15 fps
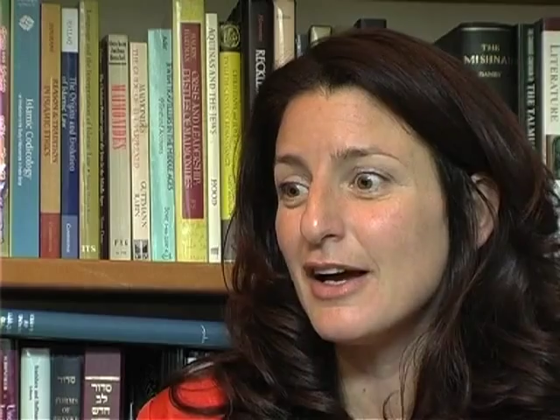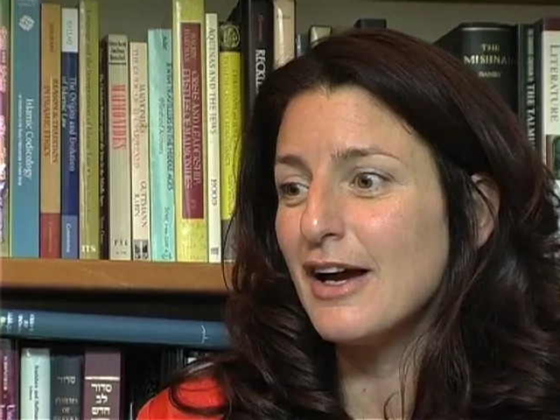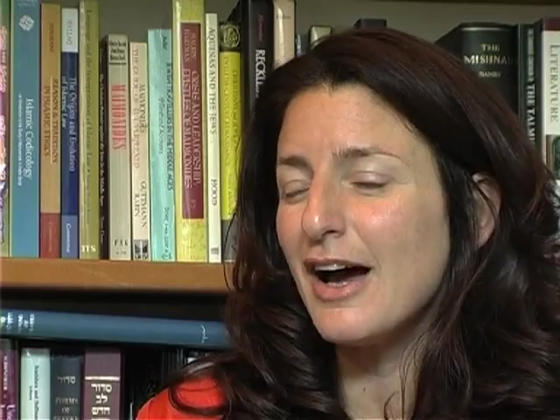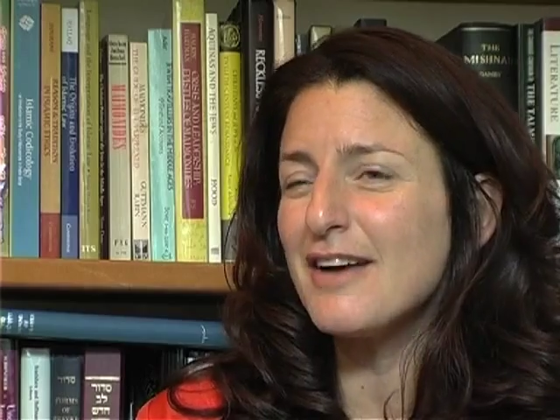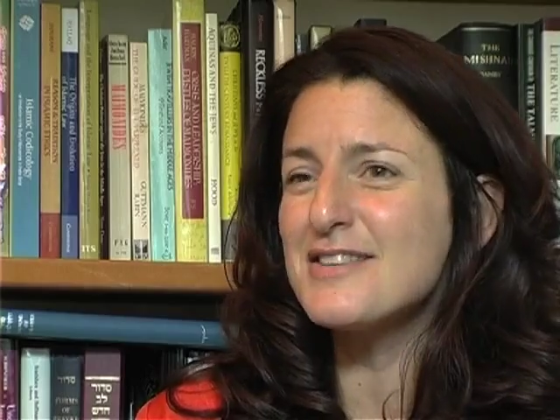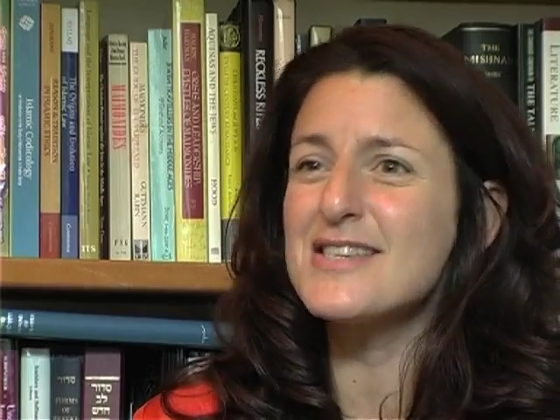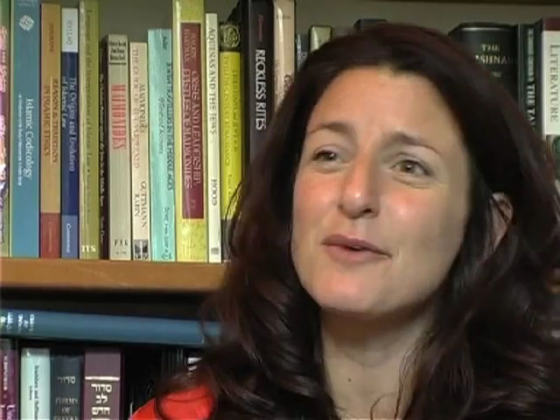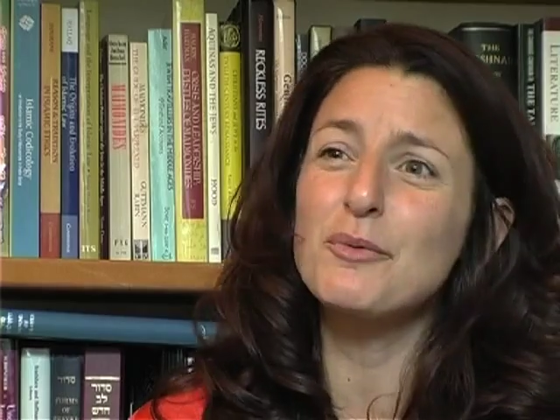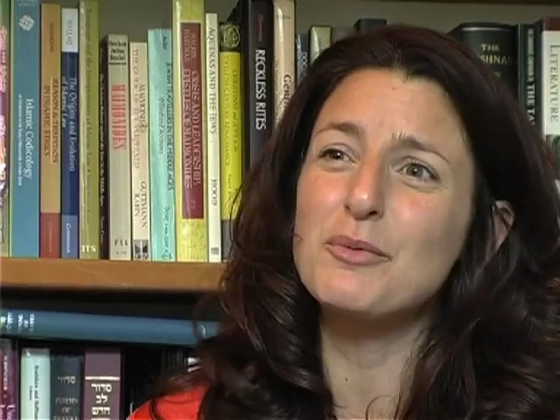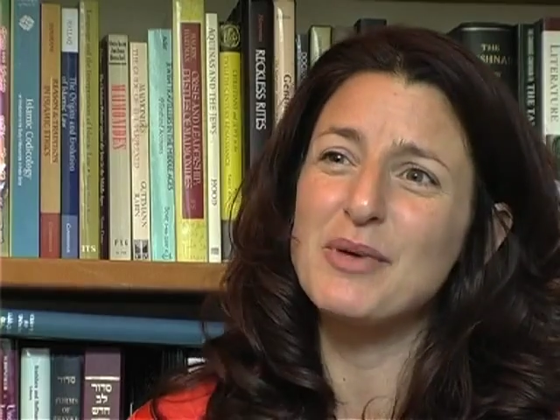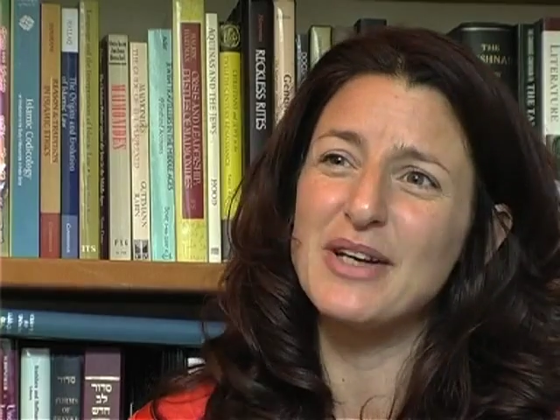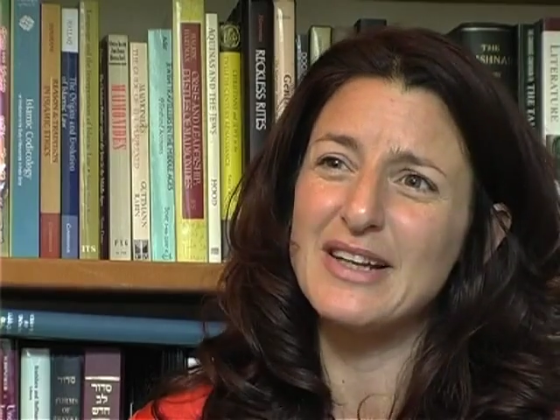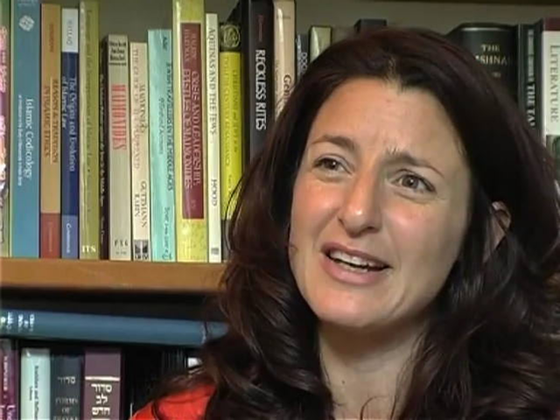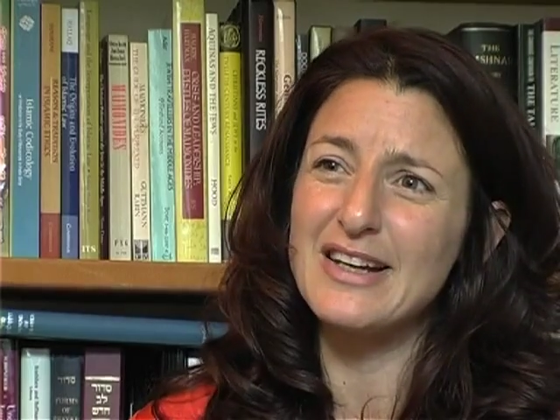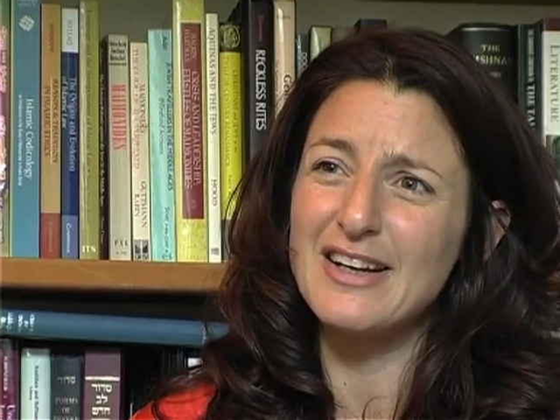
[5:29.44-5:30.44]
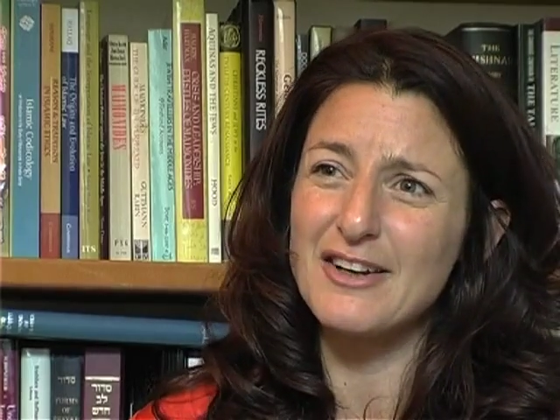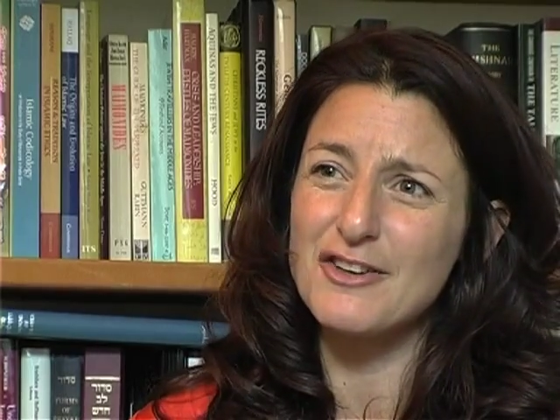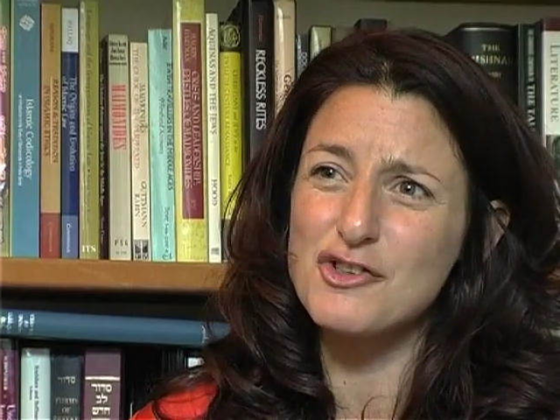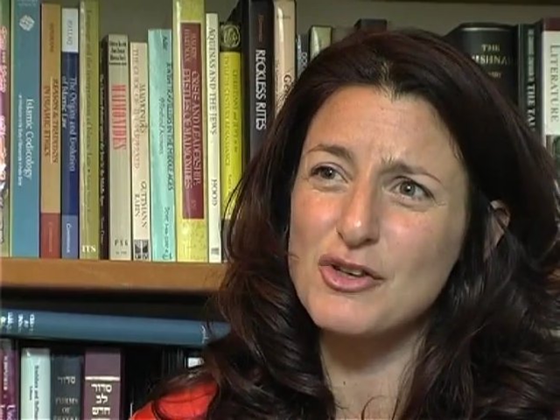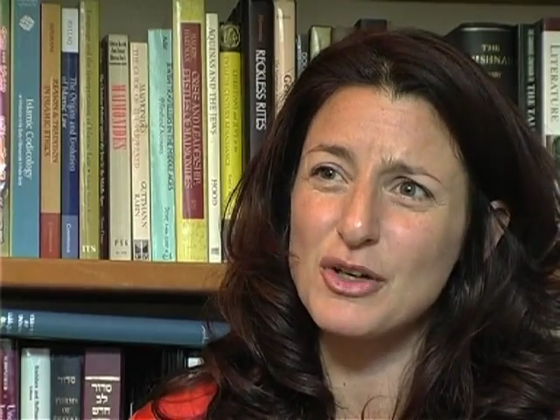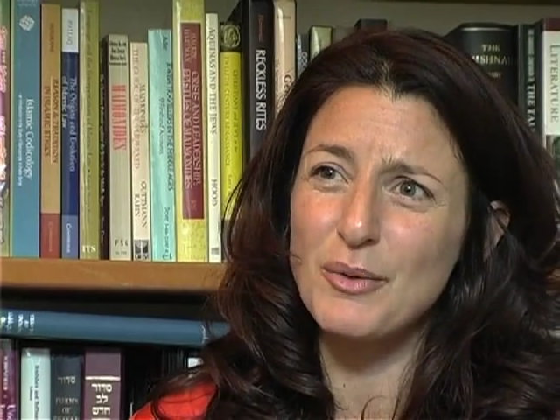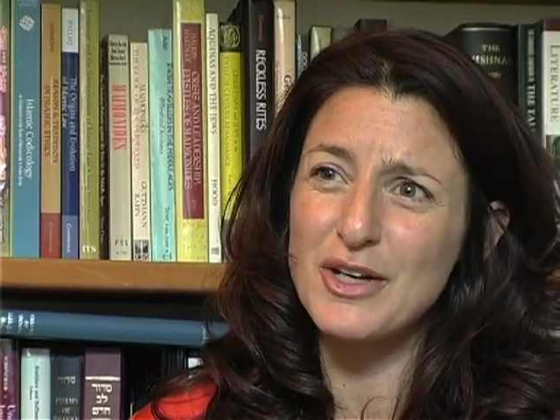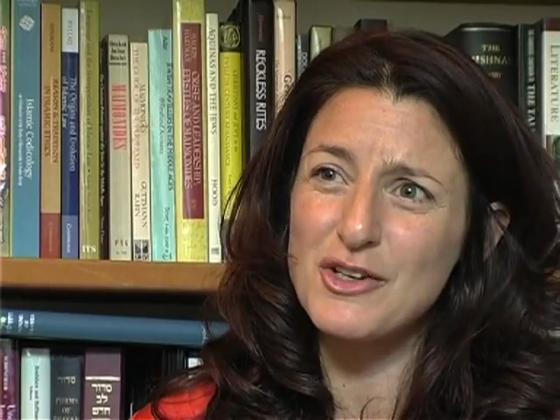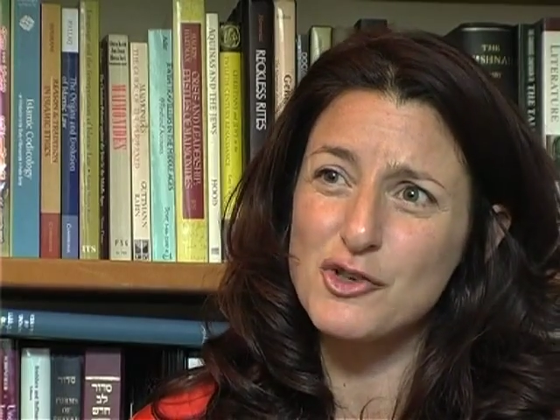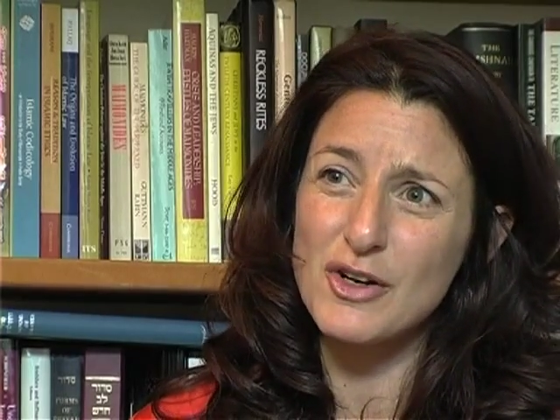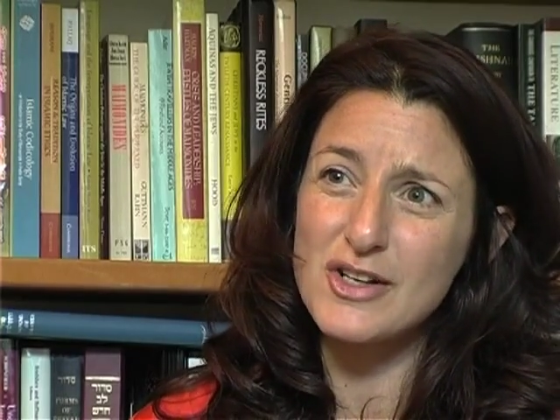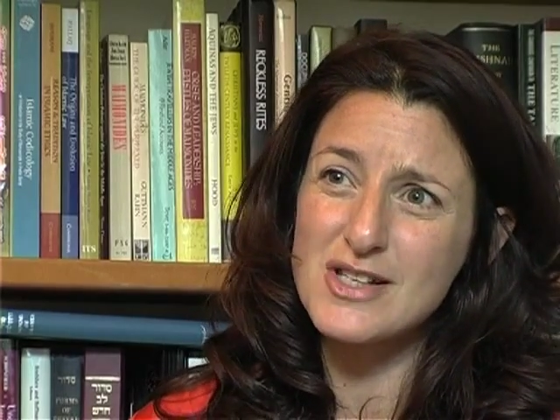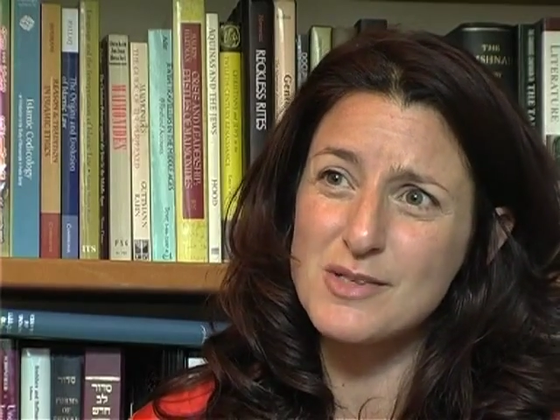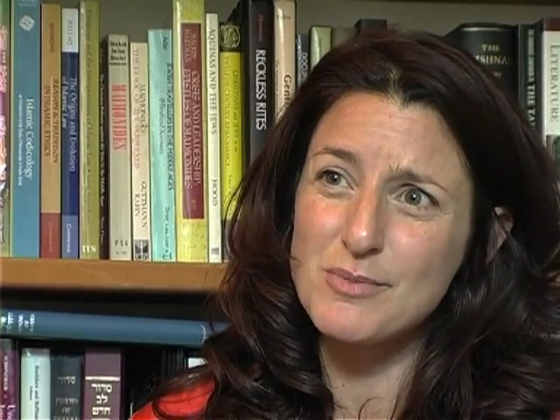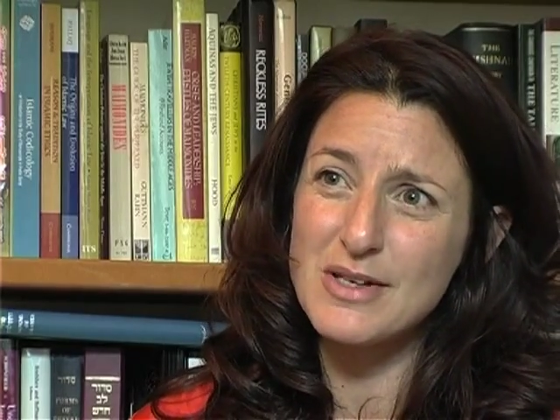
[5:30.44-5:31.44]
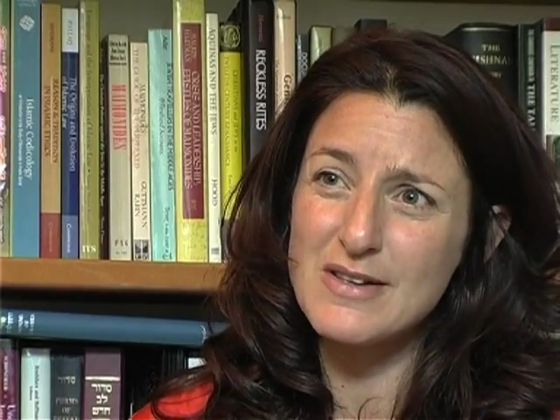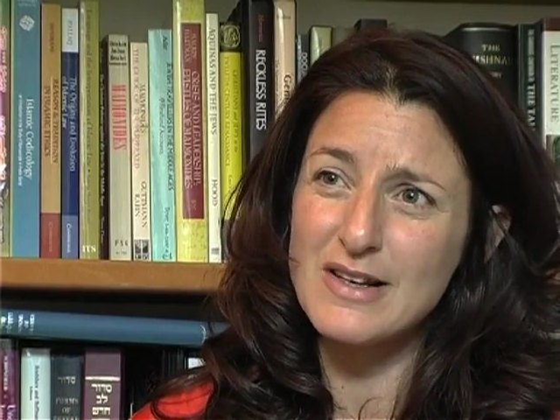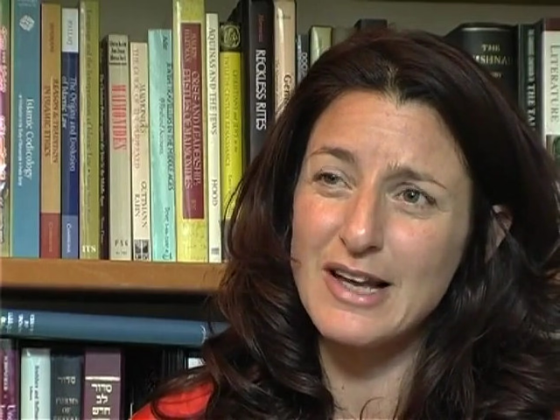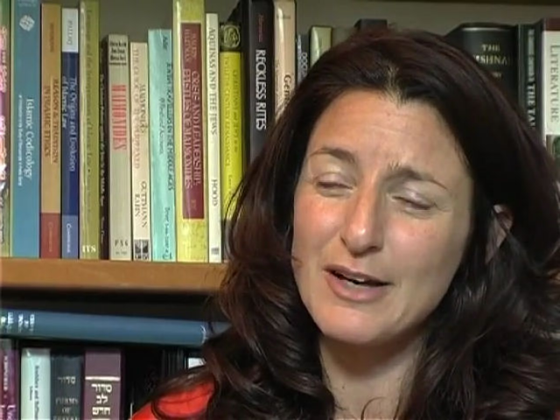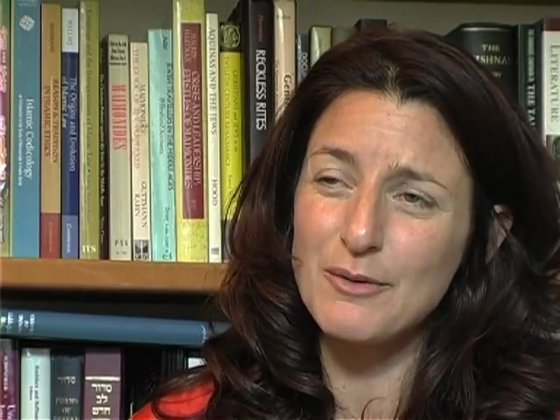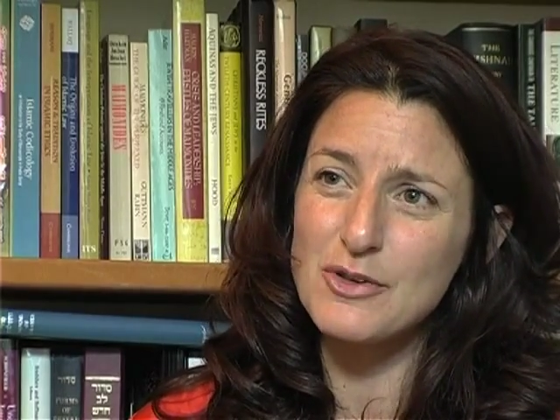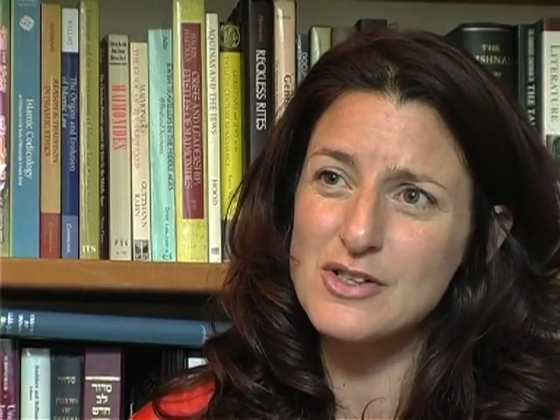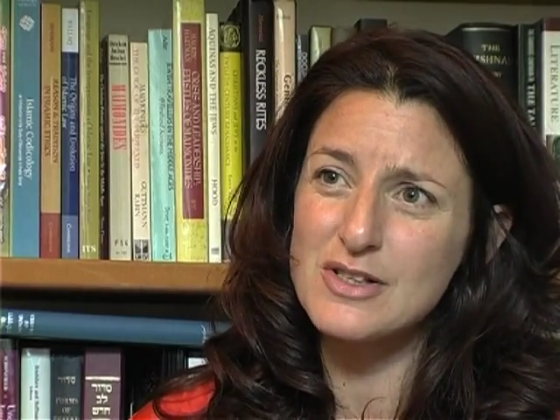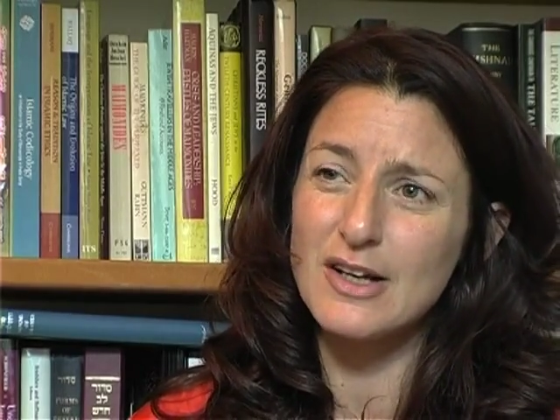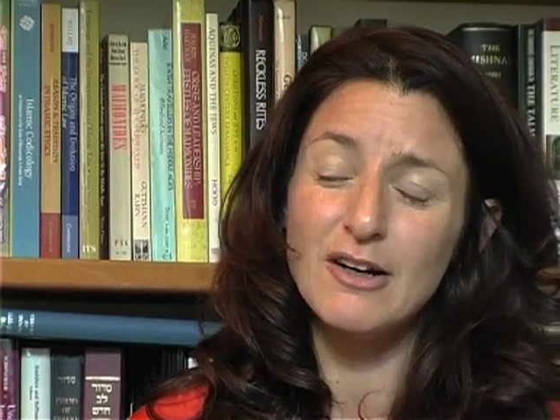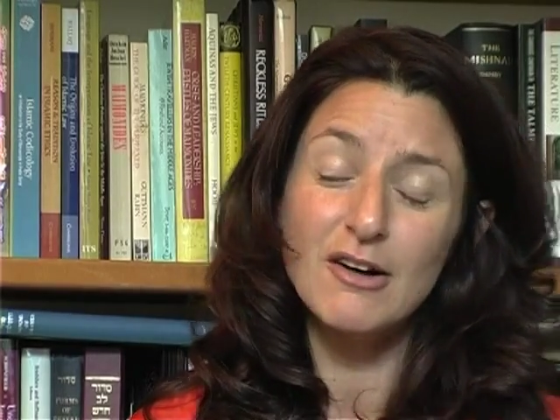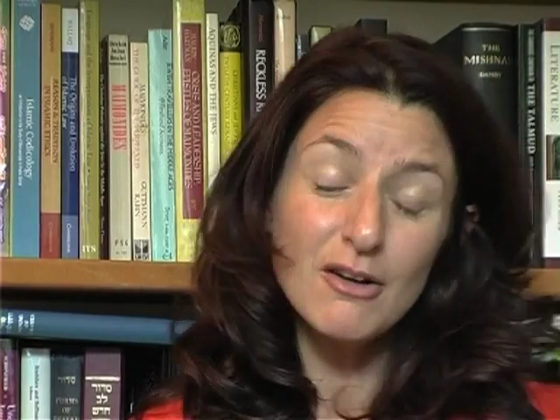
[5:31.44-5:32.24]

as they would be in any country where you try to speak the language, it's like,